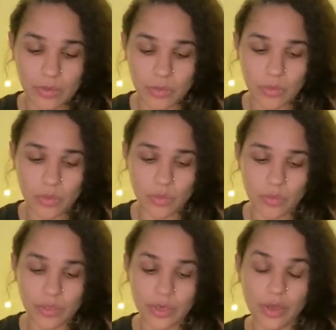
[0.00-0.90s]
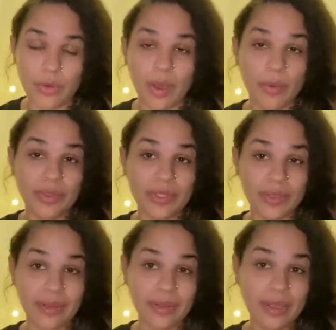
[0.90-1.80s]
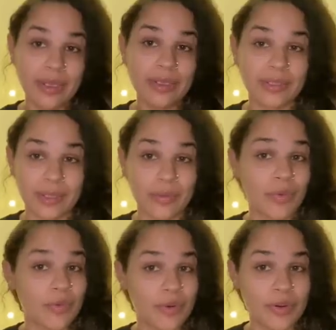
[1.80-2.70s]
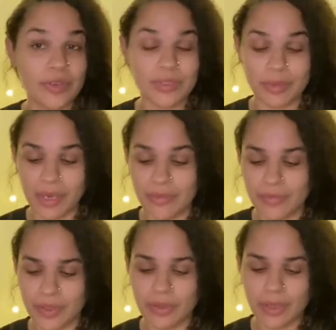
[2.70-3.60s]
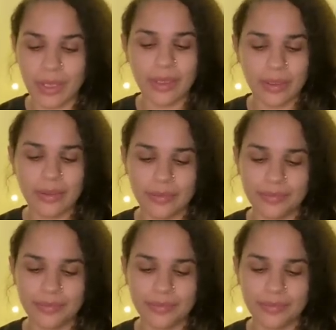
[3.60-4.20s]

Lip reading: Oh, you know, I was dealing these in reverse, but I feel like